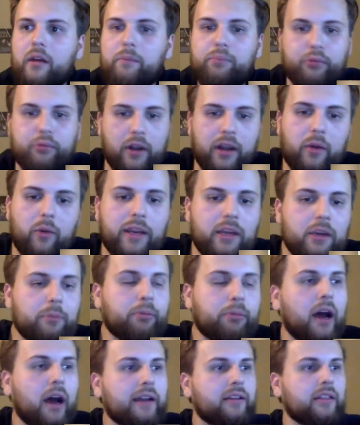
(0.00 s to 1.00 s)
Bring what you
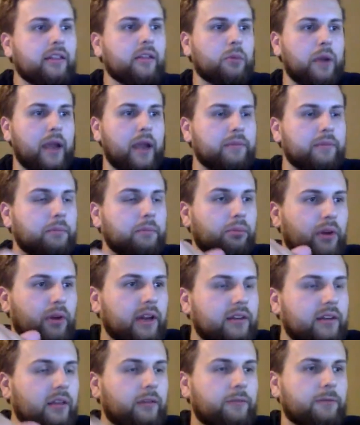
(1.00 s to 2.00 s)
brought to the Rams and bring
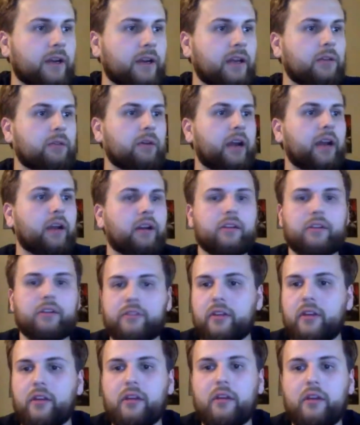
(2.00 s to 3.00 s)
it to the freaking Raiders.